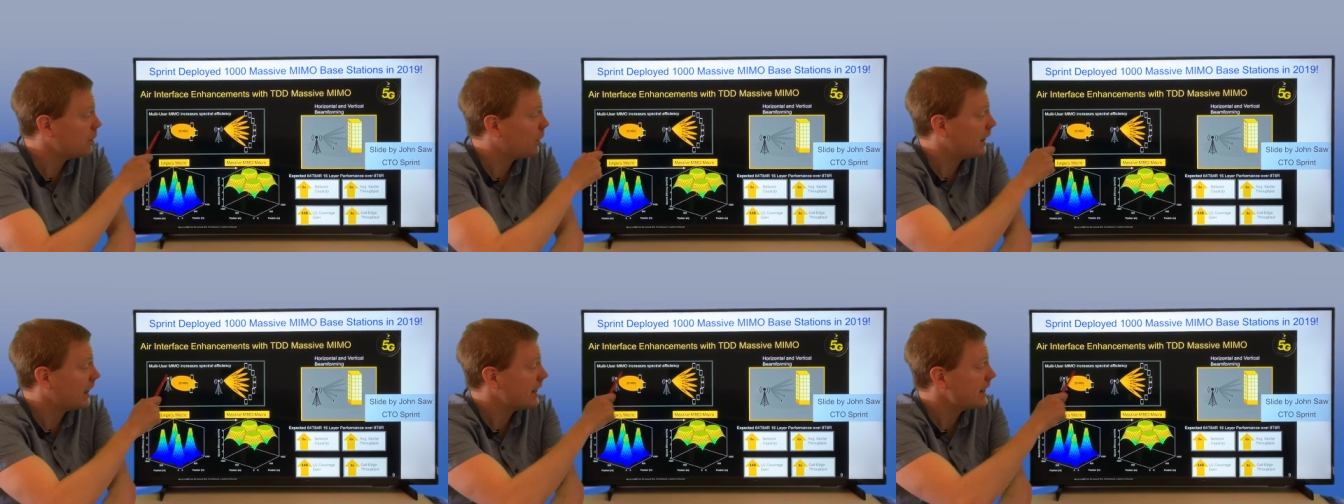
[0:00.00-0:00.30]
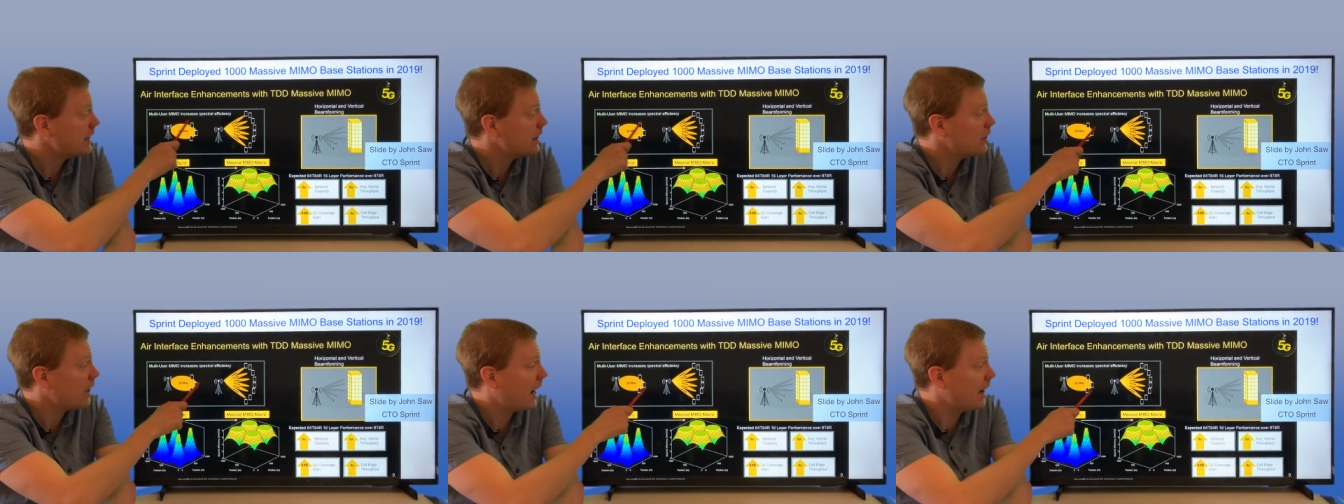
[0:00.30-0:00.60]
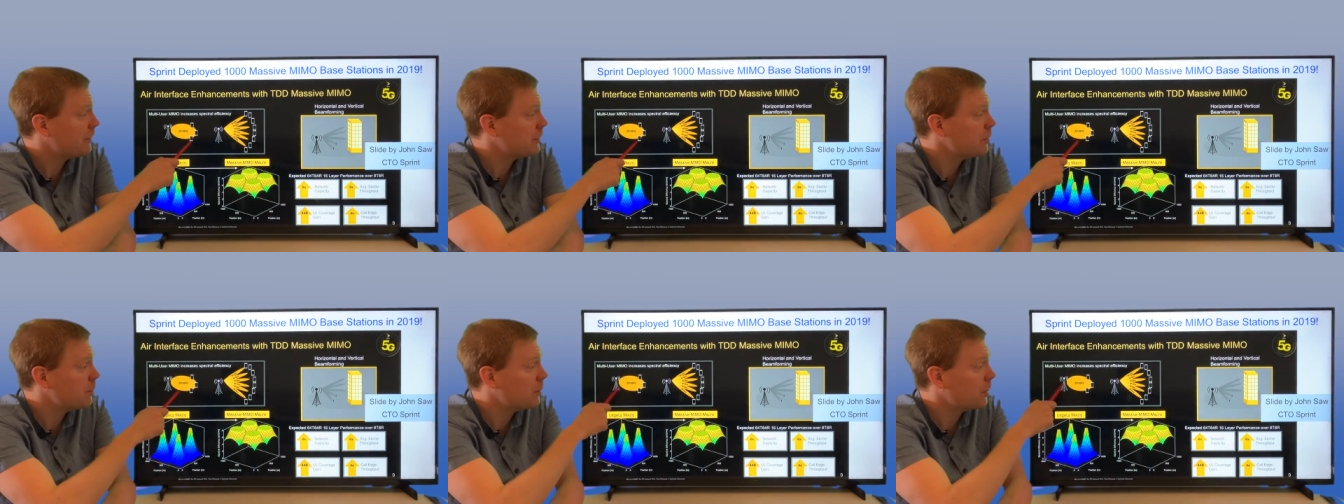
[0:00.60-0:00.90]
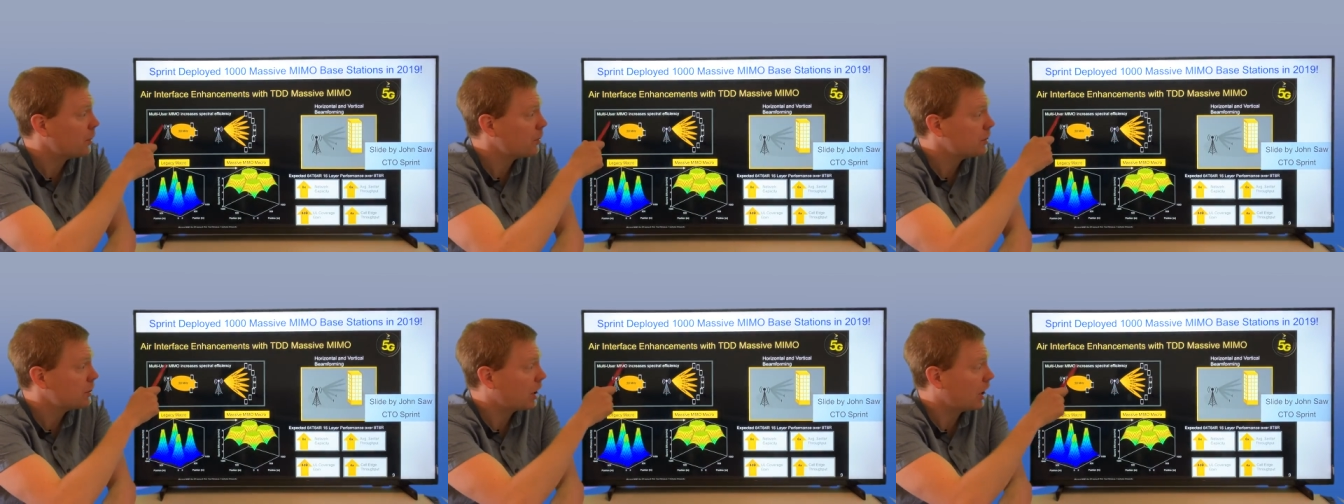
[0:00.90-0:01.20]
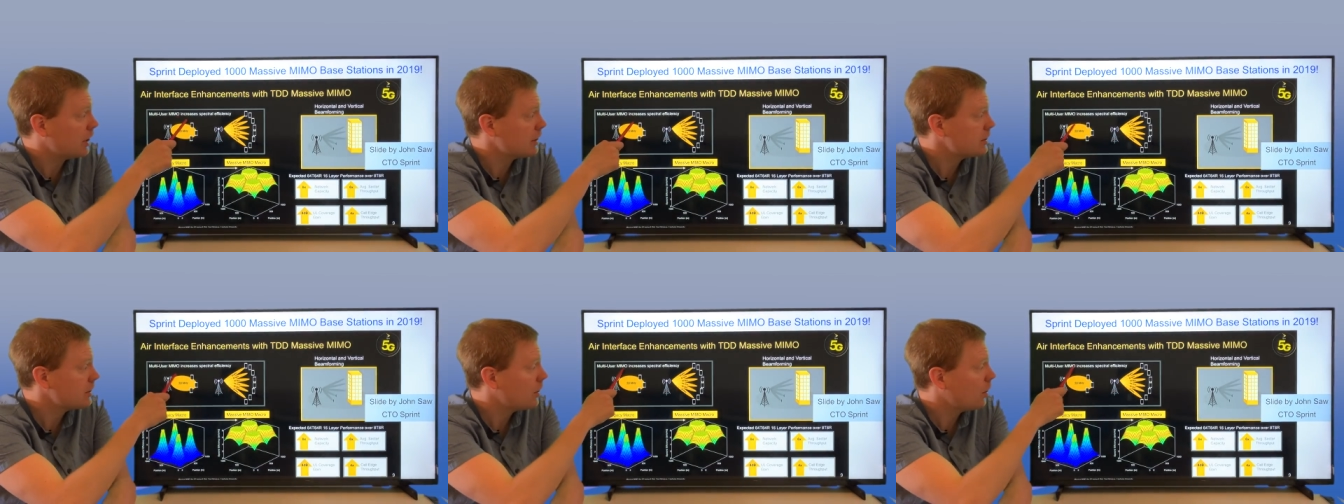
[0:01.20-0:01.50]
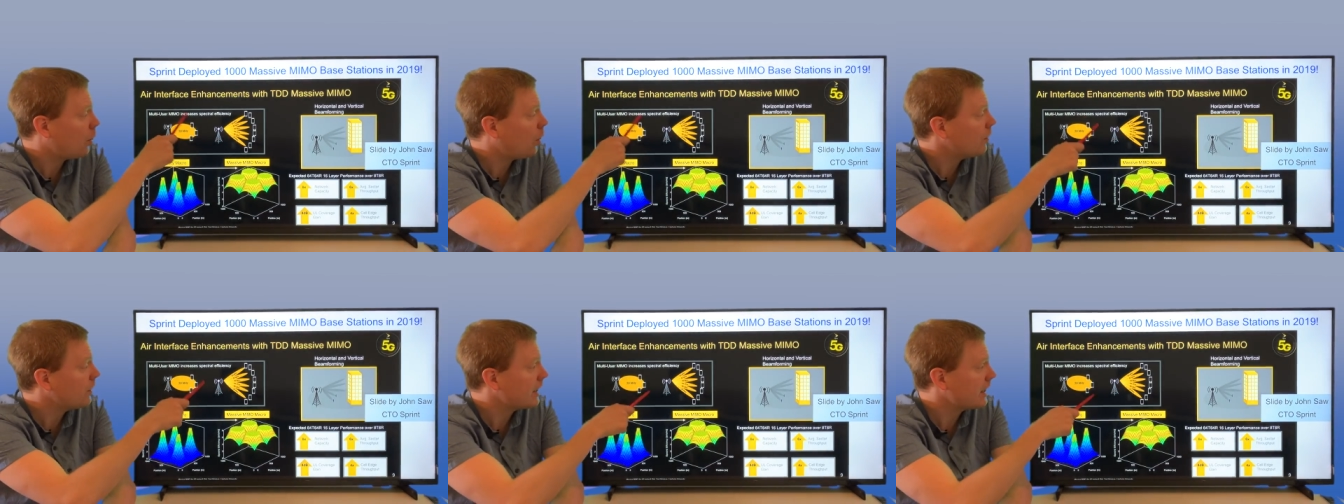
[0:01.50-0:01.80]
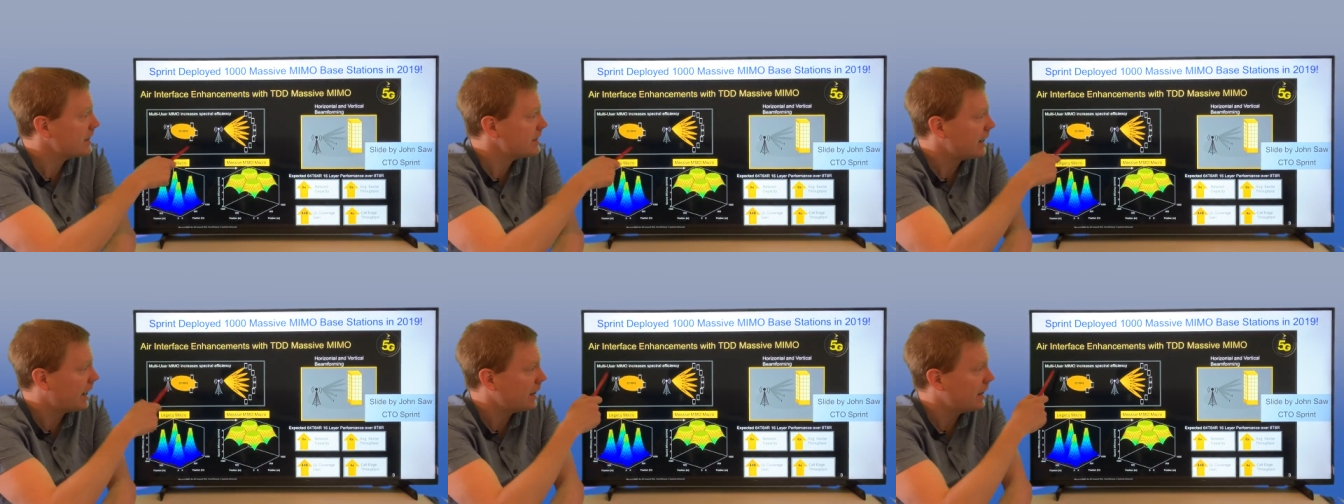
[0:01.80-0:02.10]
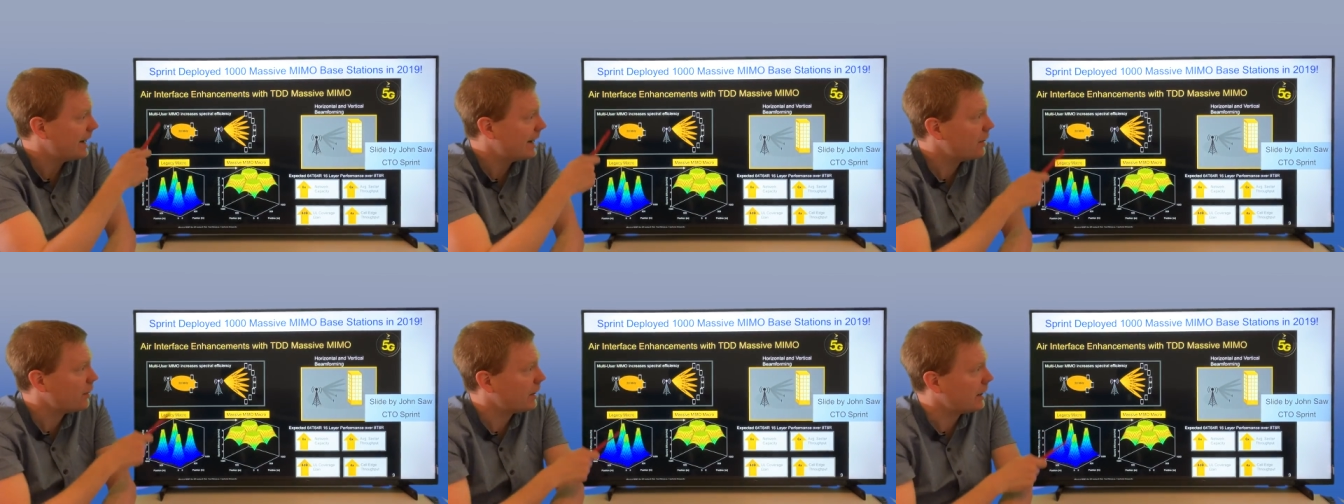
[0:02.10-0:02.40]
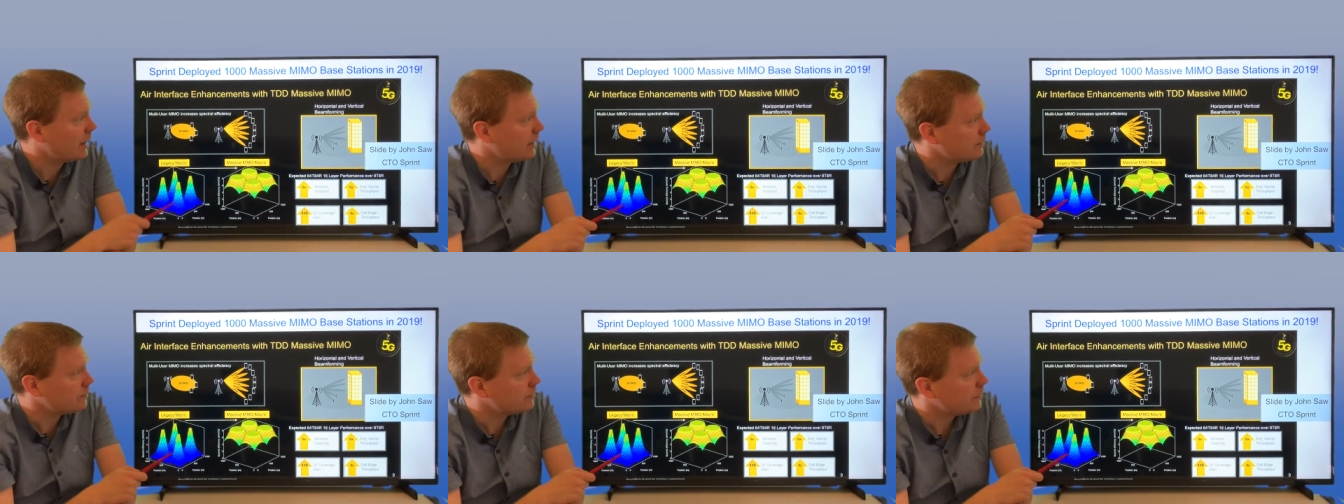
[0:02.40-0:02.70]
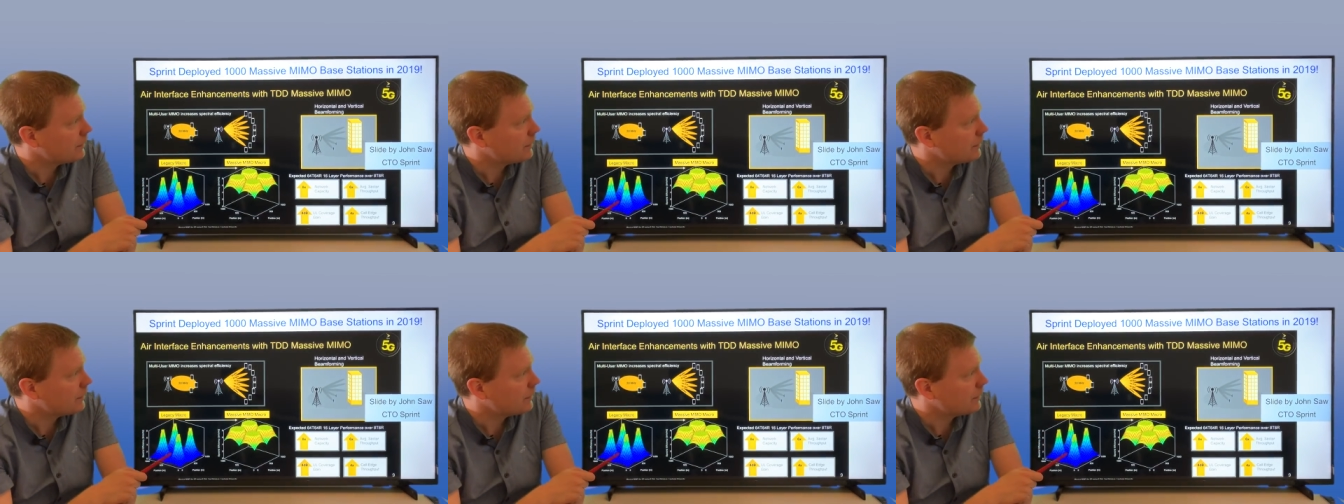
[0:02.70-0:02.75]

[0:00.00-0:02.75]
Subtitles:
while here you have to broadcast over the entire area.